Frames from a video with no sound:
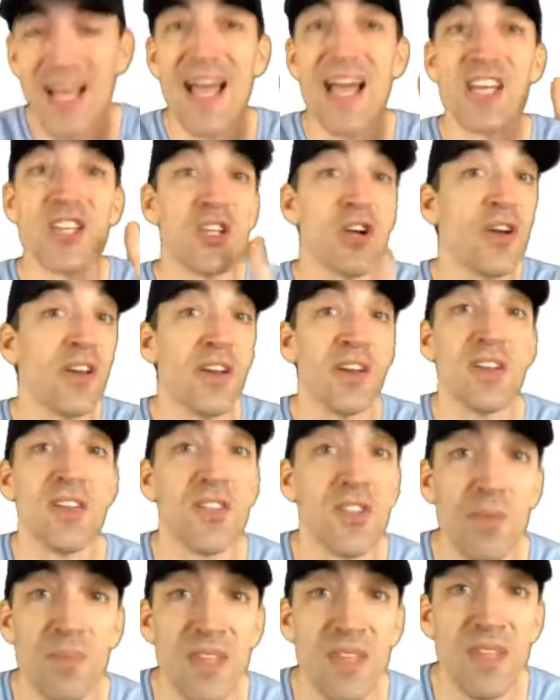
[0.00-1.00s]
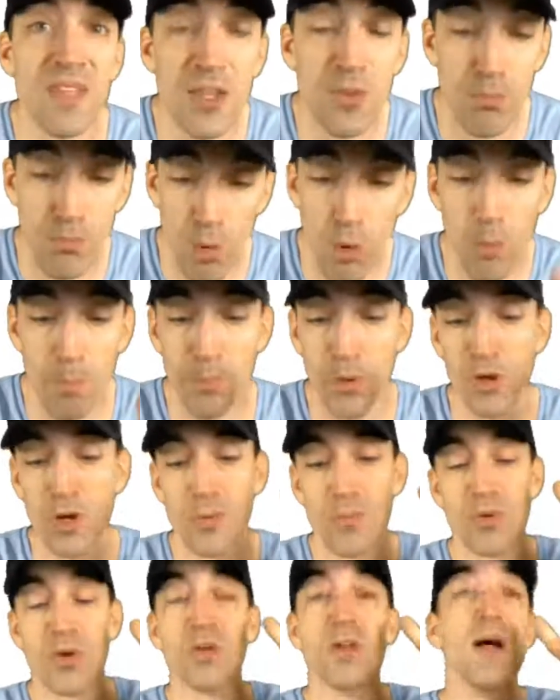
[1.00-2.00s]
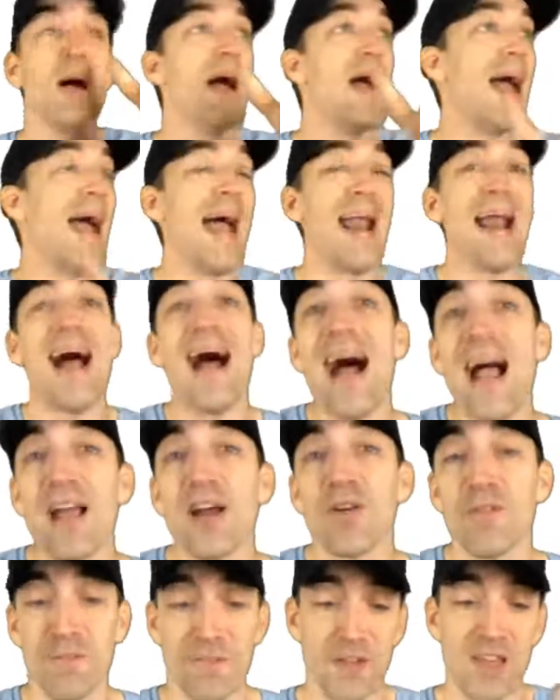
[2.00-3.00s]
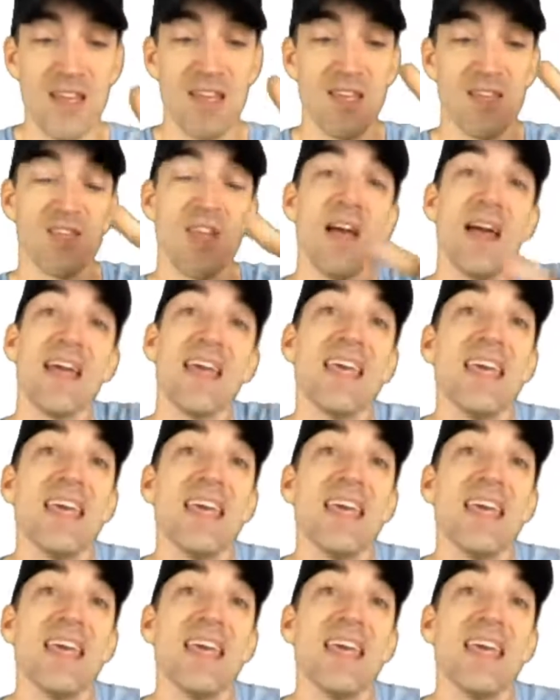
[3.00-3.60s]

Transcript: and turn it into something that's more bookable at higher fees,